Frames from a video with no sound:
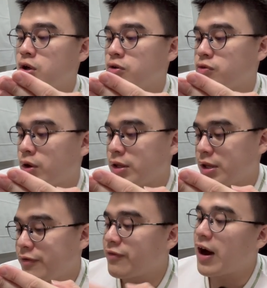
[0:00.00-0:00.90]

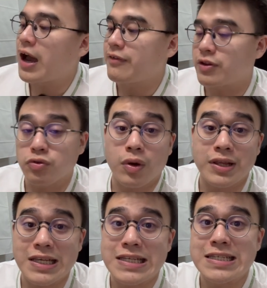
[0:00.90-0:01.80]
25, and
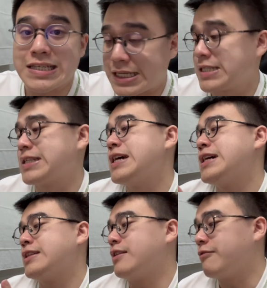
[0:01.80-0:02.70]
26.
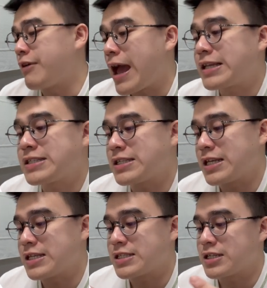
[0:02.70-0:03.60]
The rest
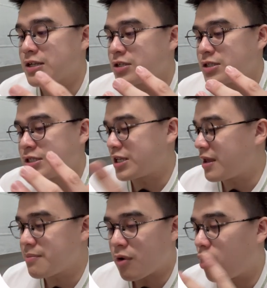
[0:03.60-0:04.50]
is the
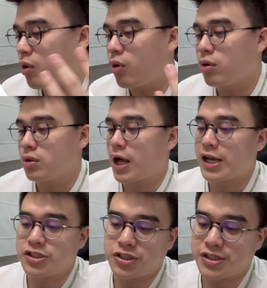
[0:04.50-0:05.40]
same old
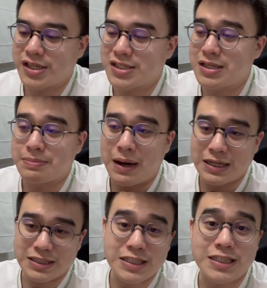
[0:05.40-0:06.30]
IGCSE
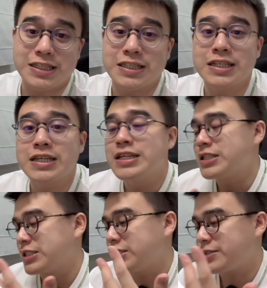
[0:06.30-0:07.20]
past year.
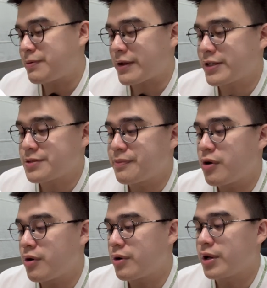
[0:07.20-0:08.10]
Just practice
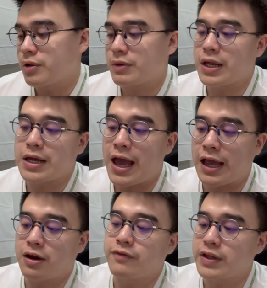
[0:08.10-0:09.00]
more and you'll get the
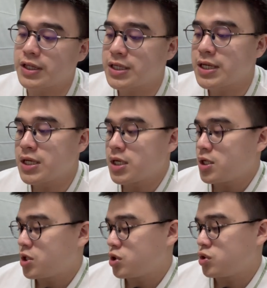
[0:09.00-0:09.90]
hang of it.
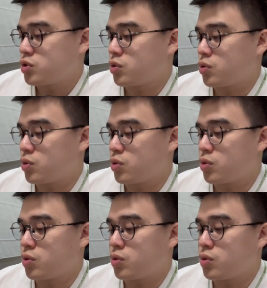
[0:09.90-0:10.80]

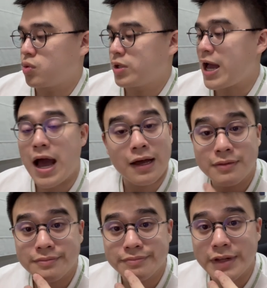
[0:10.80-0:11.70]
So yeah,
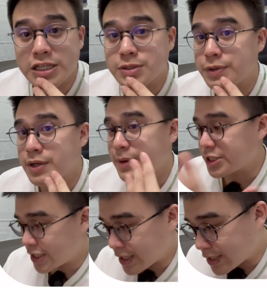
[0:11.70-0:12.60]
that's pretty much it.